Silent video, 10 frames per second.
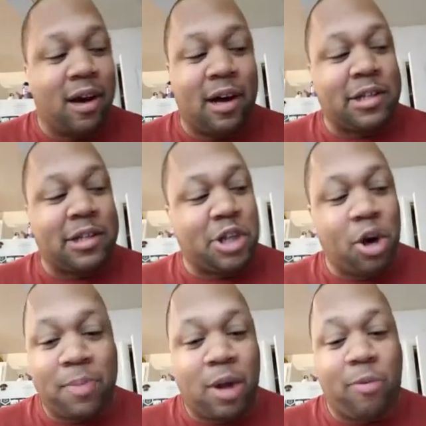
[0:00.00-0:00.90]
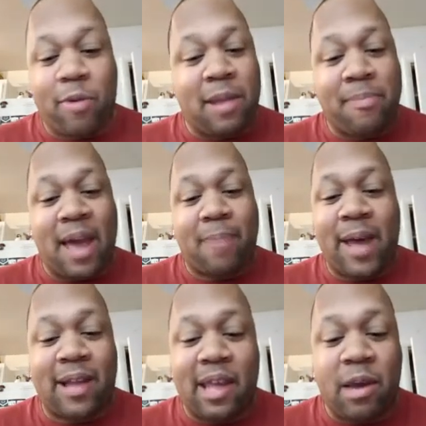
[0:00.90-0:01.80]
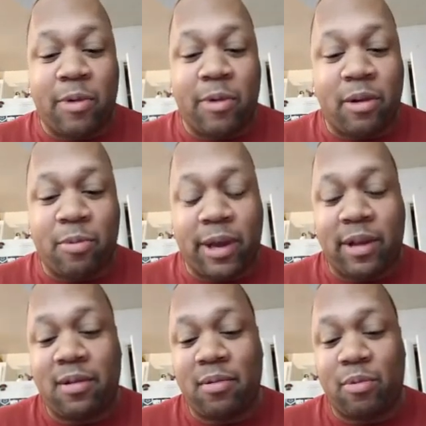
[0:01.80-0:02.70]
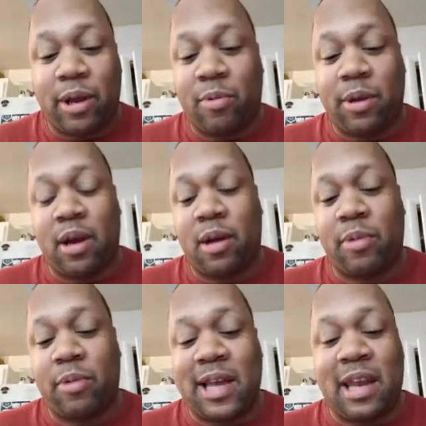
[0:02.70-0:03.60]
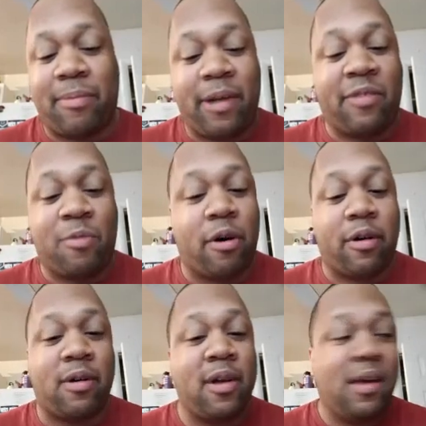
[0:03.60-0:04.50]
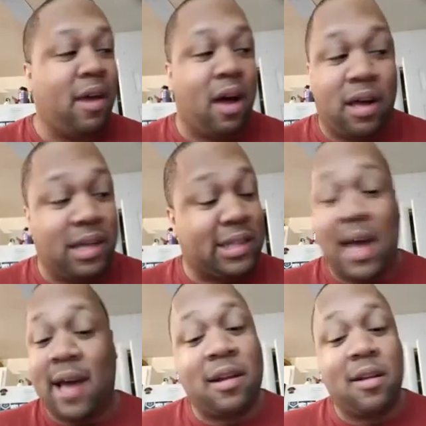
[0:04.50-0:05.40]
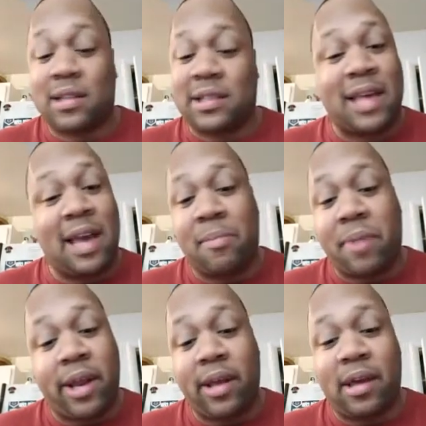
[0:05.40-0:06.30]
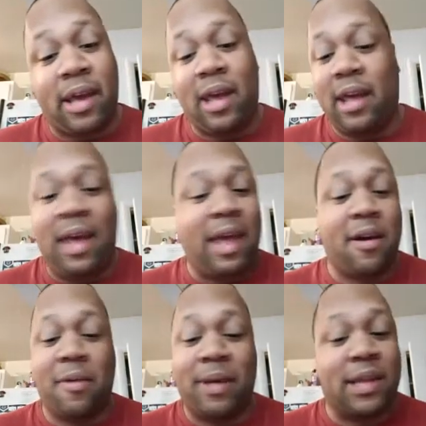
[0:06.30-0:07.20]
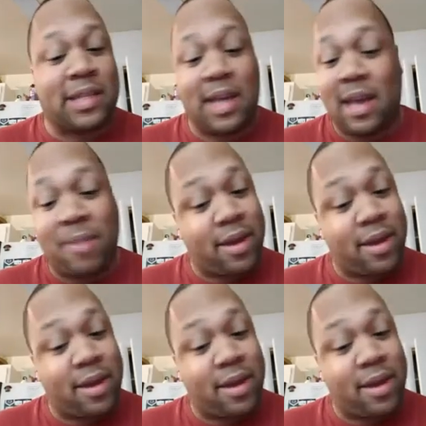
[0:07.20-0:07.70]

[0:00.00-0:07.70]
Joe Blow running back there with Teddy Bridgewater. It's not gonna look the same, buddy. It ain't gonna be the same, man.